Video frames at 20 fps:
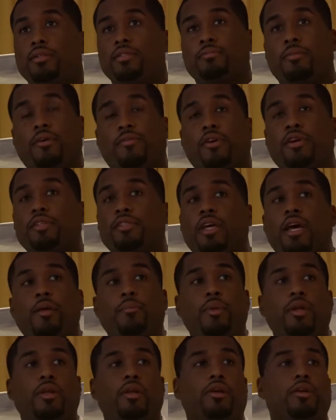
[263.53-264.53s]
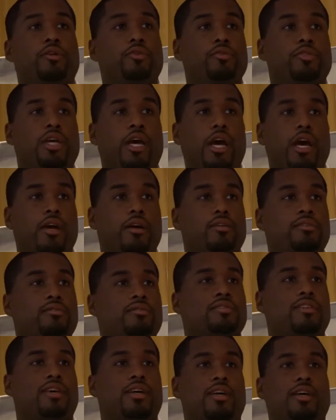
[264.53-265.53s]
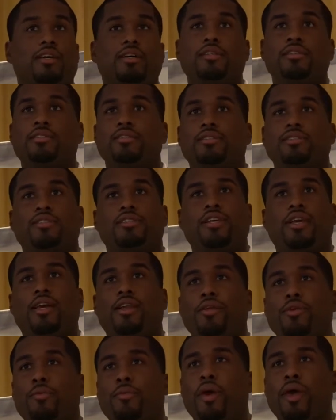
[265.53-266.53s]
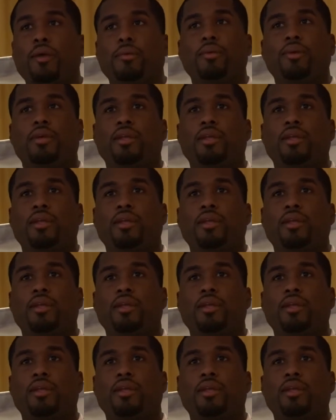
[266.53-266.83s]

my first time meeting her new child. She had a new baby,